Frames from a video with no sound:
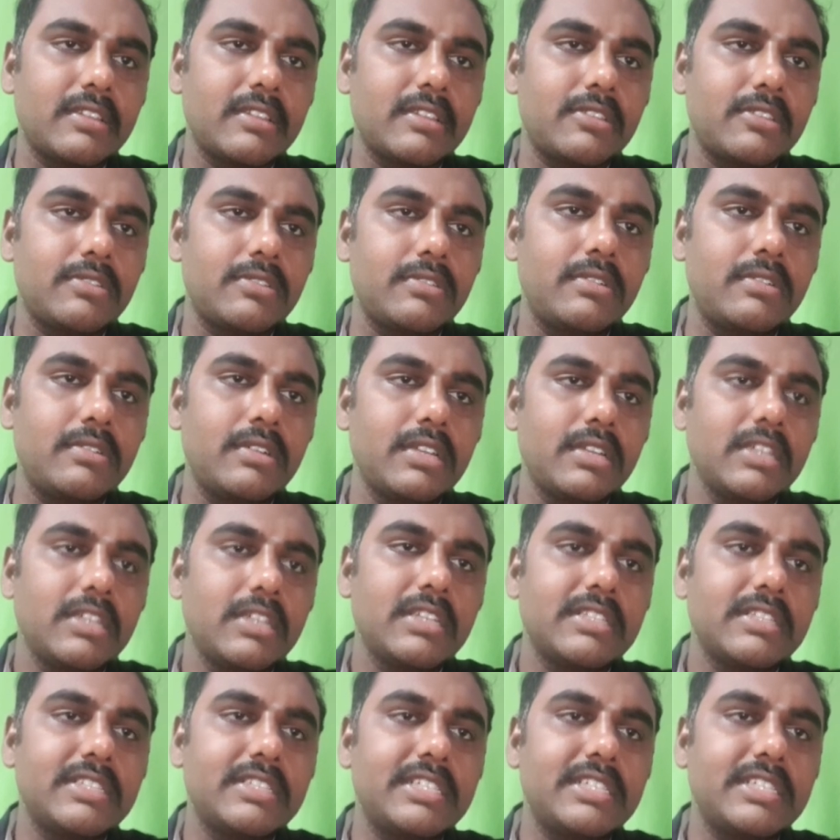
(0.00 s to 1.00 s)
so
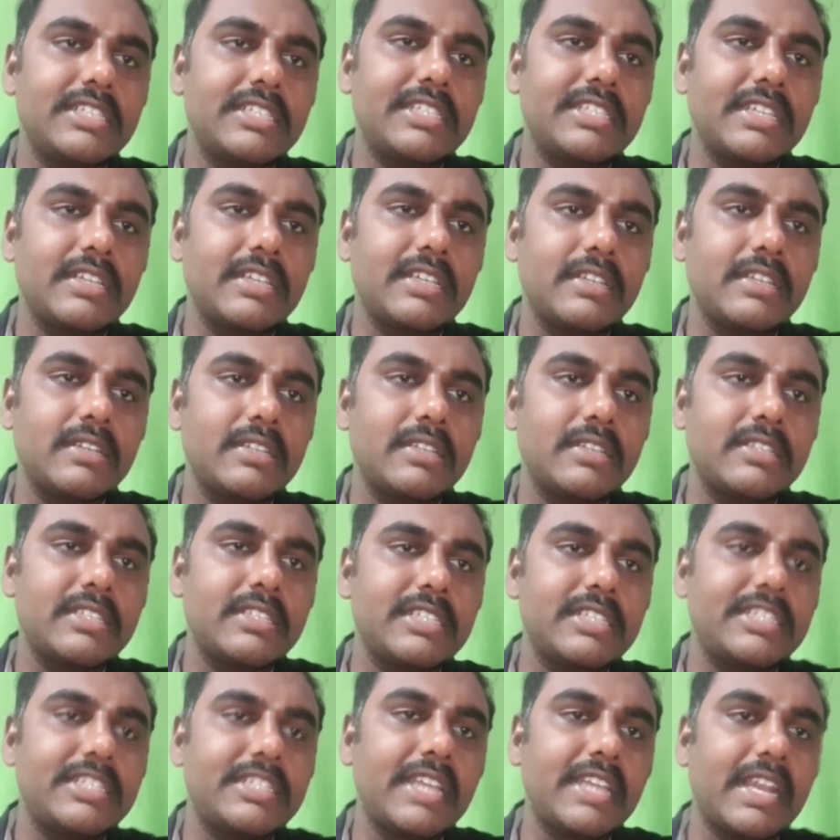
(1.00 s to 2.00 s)
this
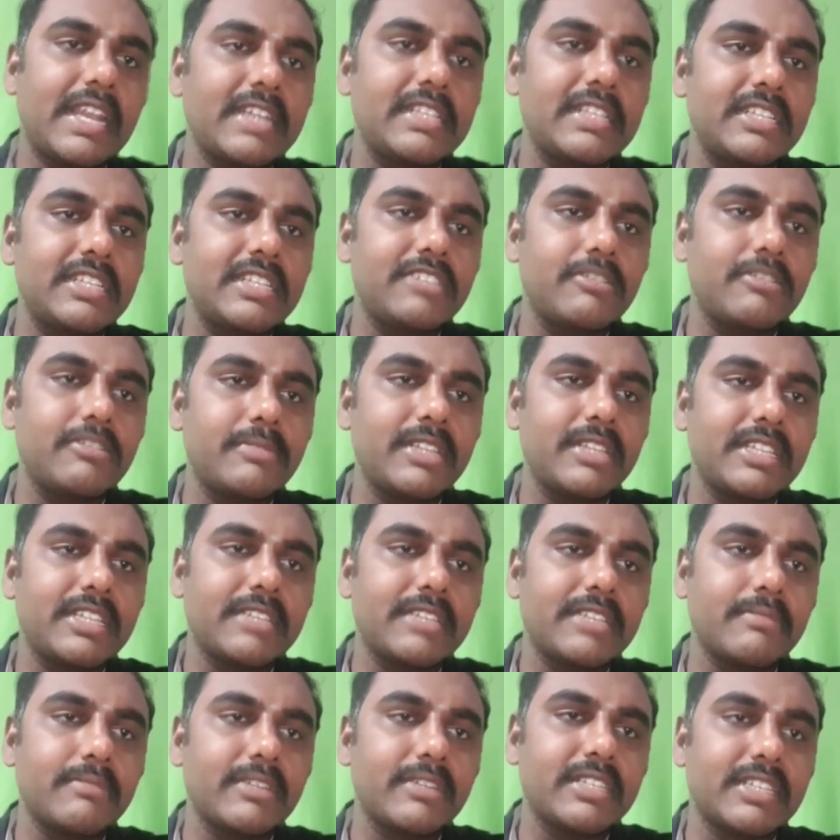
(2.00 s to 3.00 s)
this angle this will be the
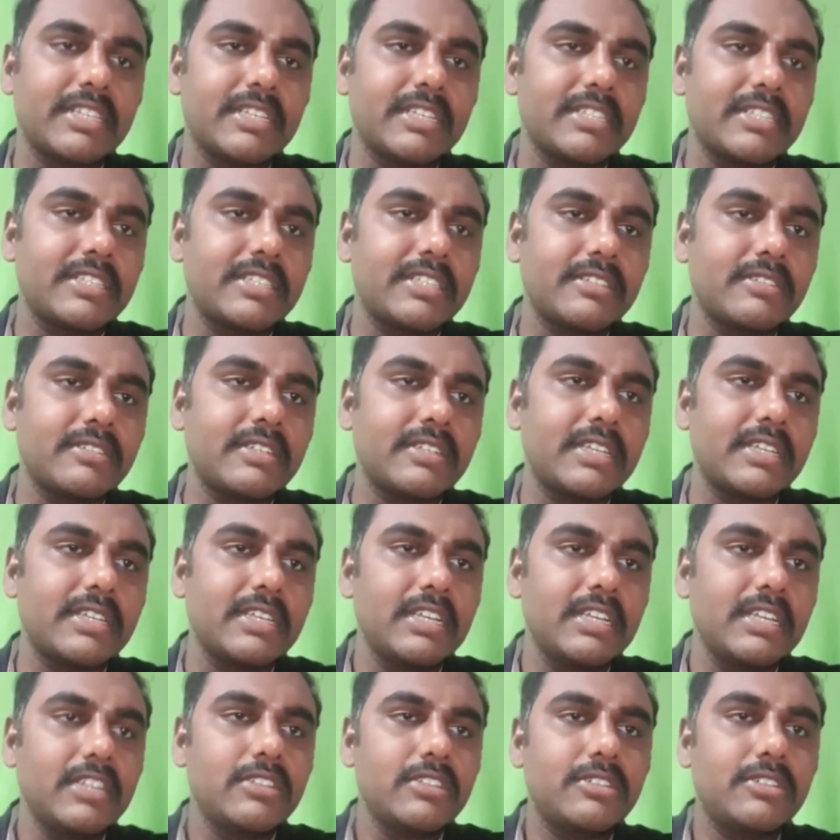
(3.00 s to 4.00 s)
sigmoid sinus okay
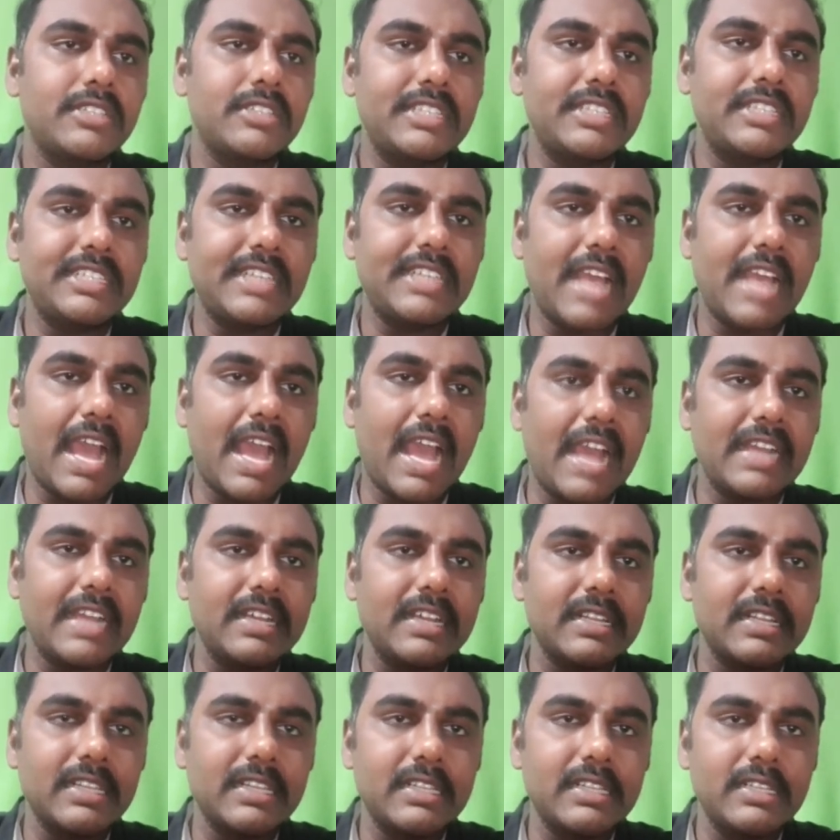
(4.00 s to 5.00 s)
so this
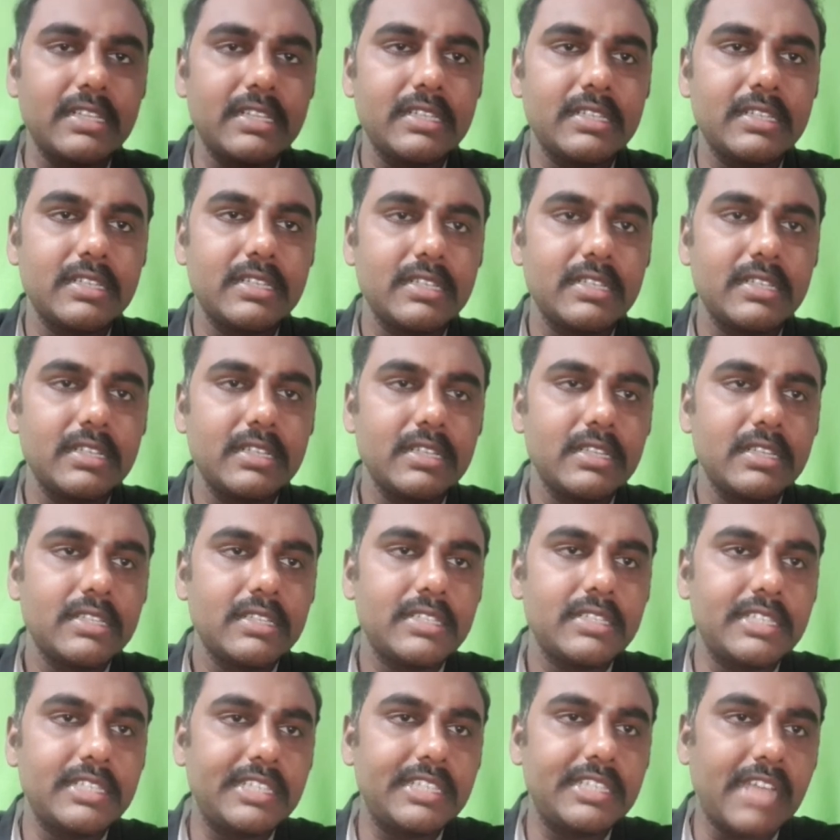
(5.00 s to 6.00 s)
angle
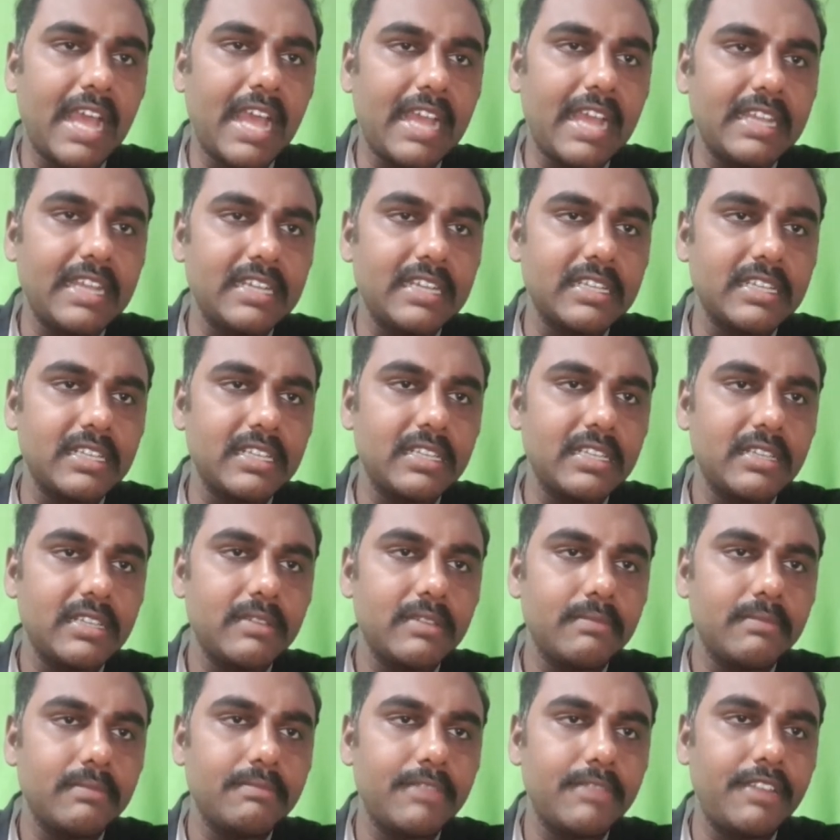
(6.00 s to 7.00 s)
this angle
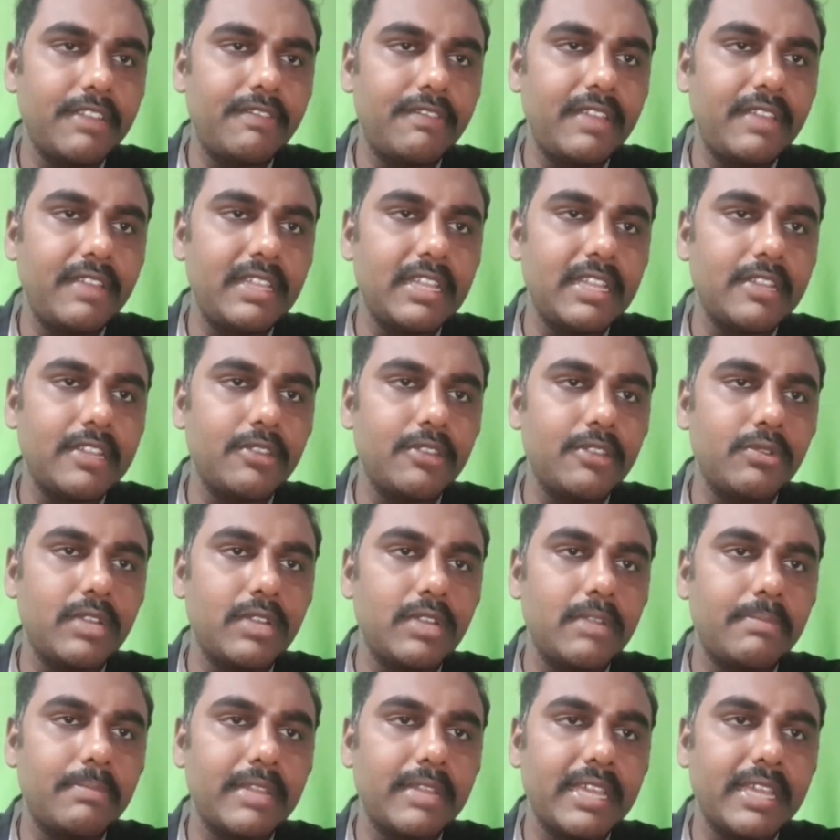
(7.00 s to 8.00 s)
between the
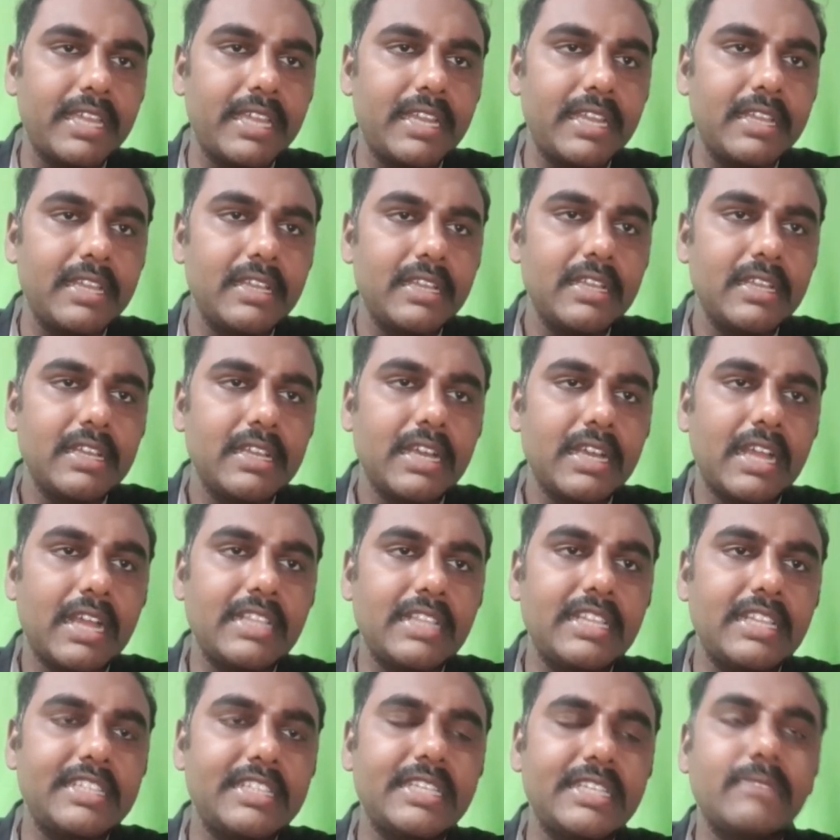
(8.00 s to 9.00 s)
dural plate and
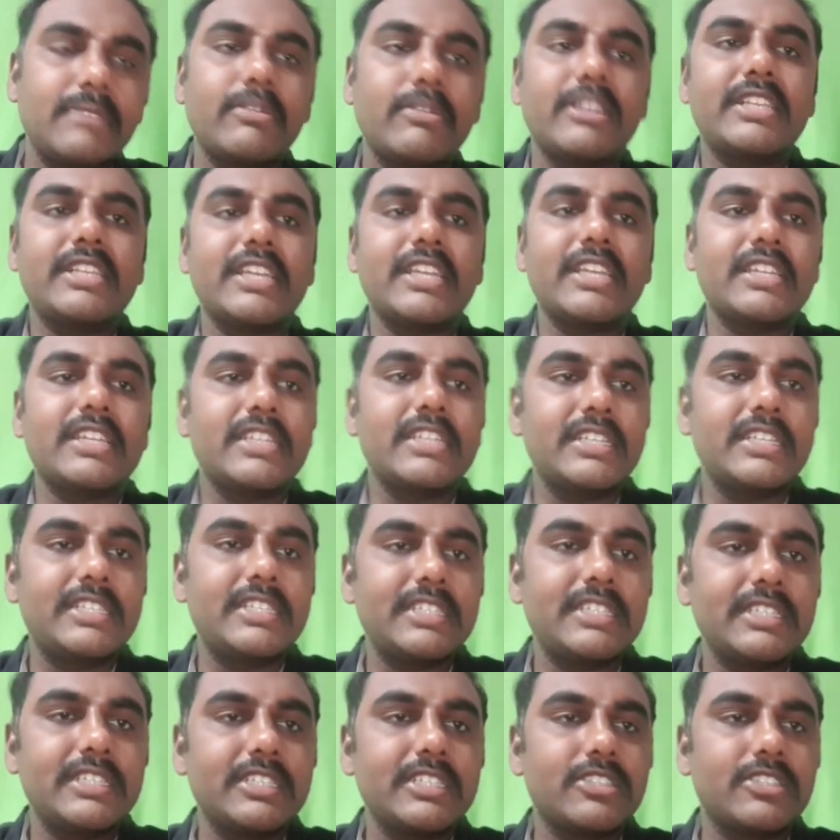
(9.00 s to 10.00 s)
the sigmoid sinus
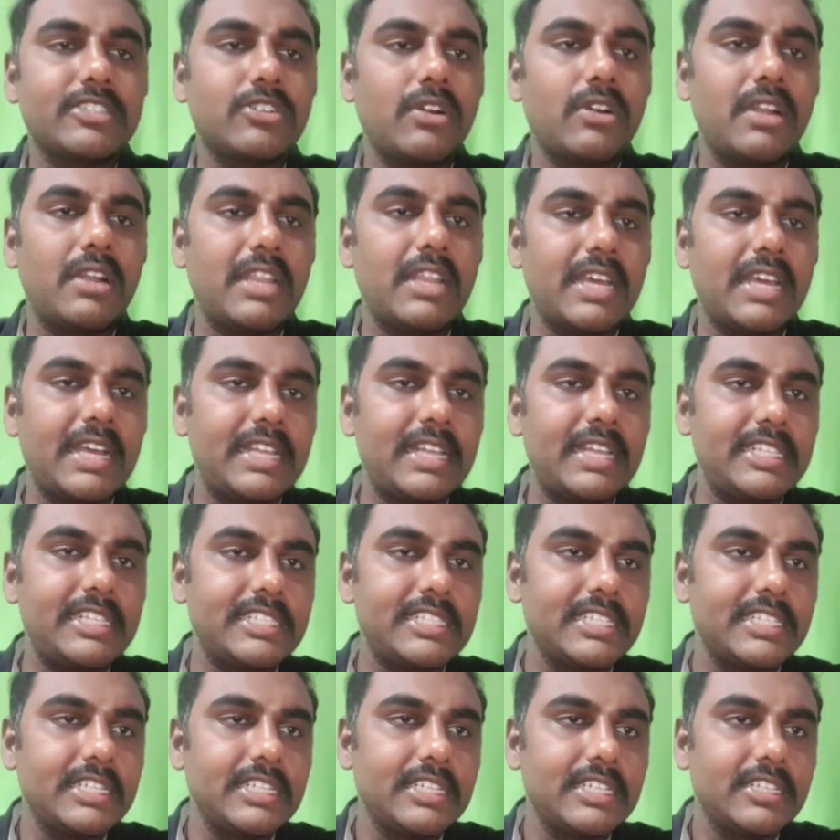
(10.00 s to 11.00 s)
is called as
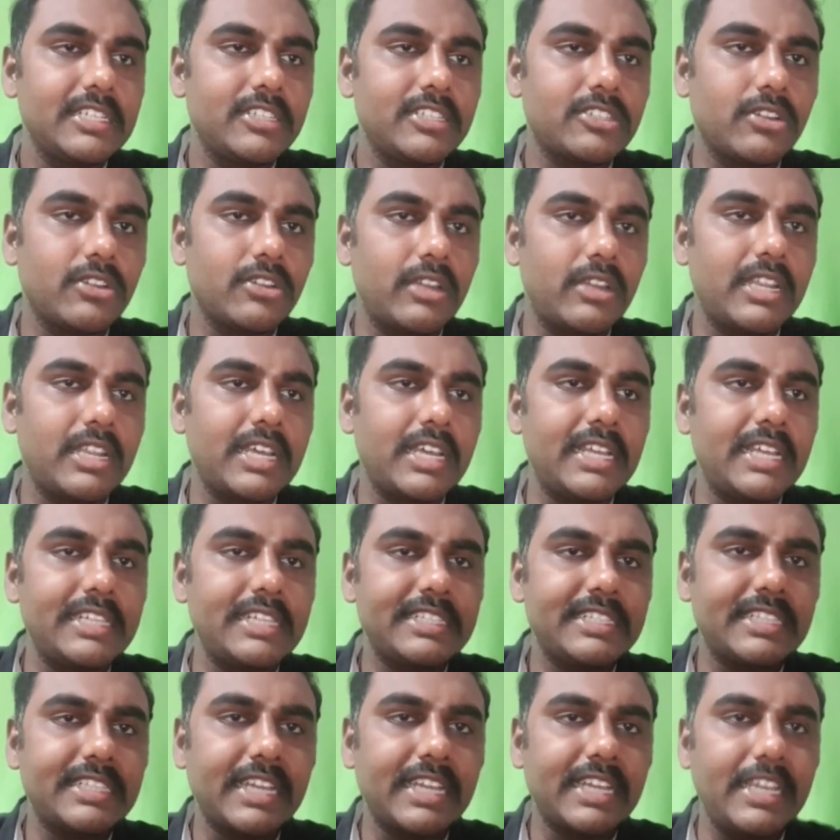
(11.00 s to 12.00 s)
is called as
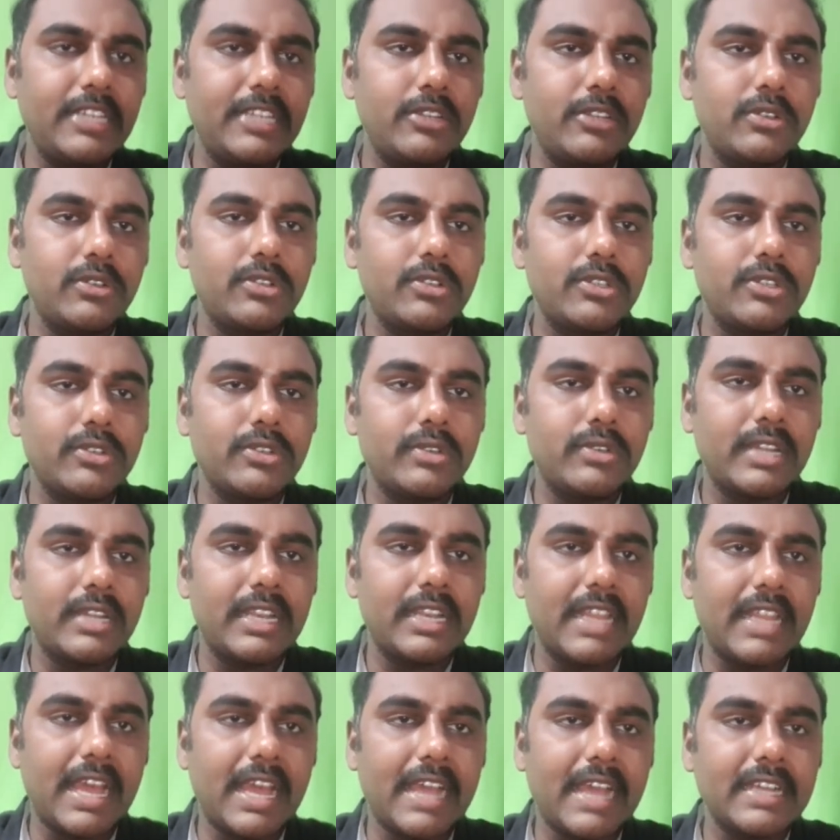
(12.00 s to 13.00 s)
sinodural
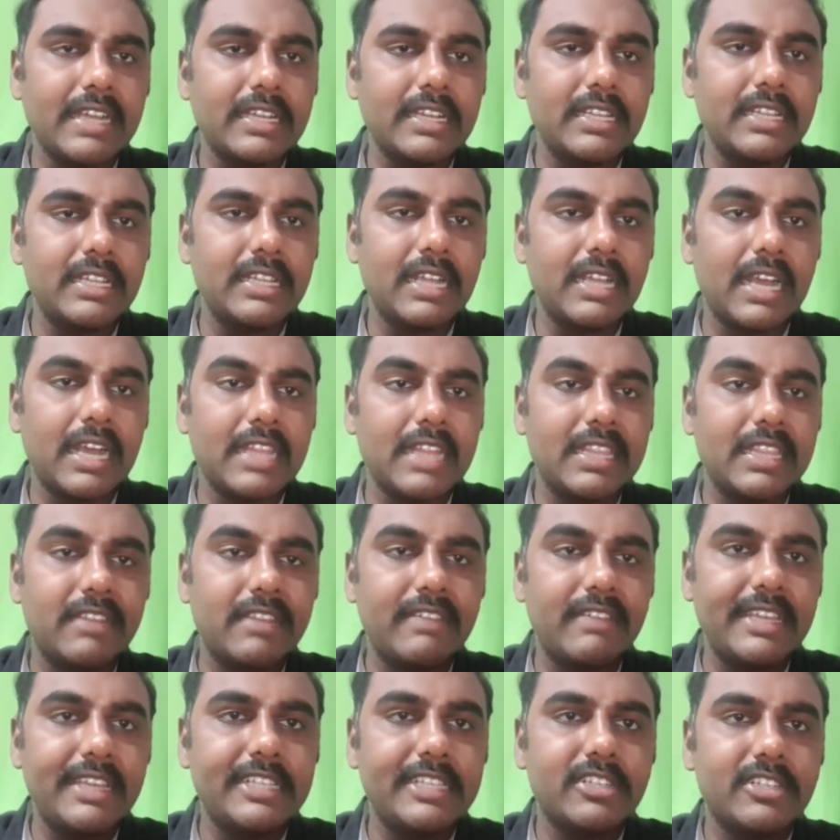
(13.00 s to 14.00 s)
angle
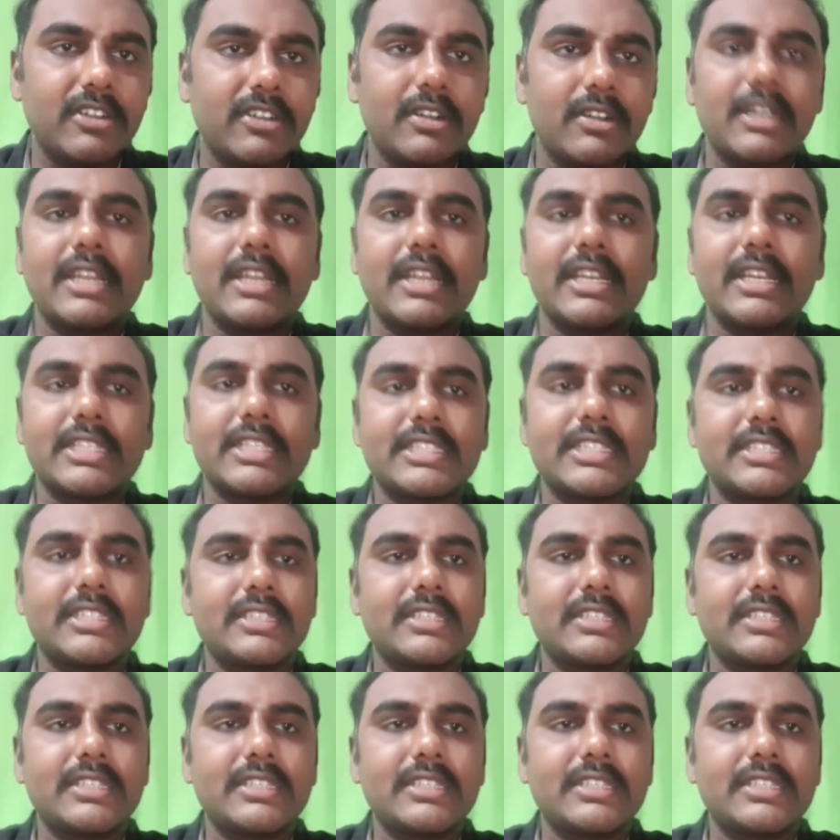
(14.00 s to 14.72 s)
otherwise called as